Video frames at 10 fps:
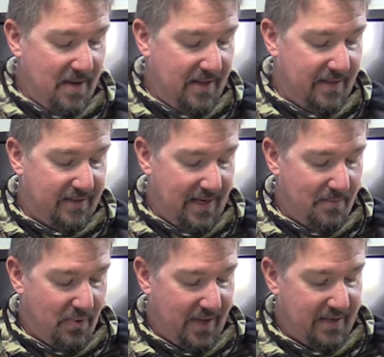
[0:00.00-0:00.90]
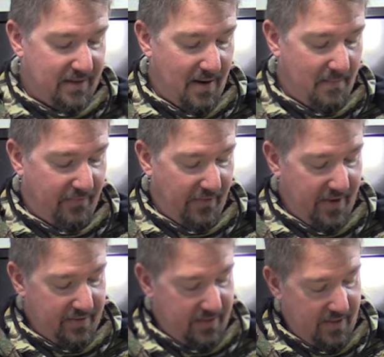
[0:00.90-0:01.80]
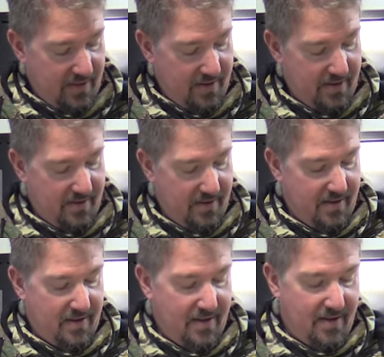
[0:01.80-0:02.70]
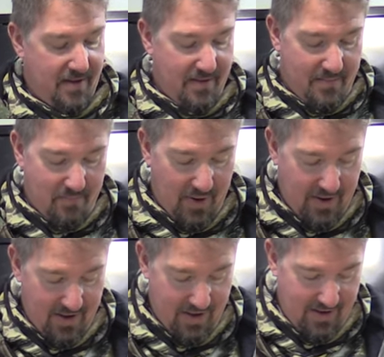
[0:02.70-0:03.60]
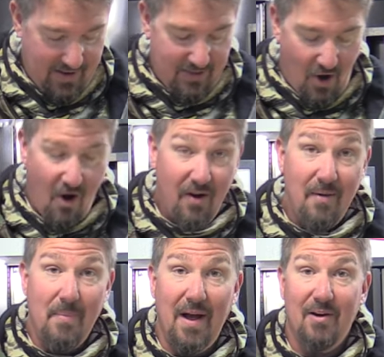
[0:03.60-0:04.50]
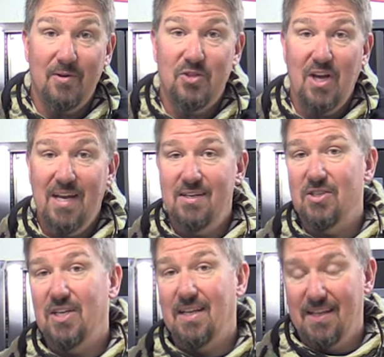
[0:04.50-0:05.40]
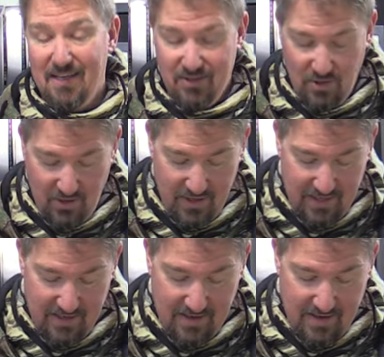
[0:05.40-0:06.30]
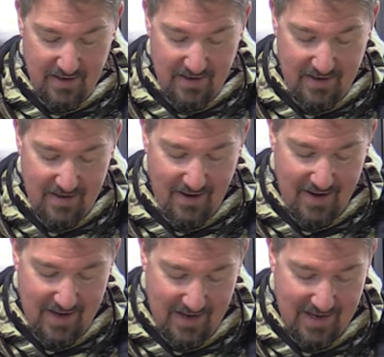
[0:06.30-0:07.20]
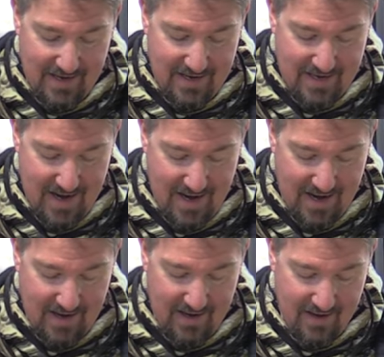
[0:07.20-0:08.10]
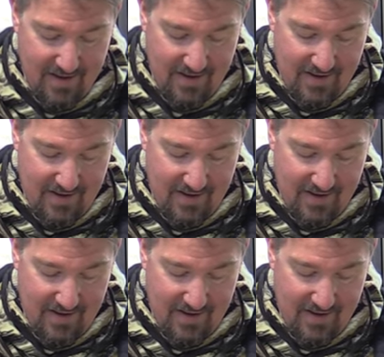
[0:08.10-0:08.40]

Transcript: it in the same place up front. But talk about changing this hoodie night and day.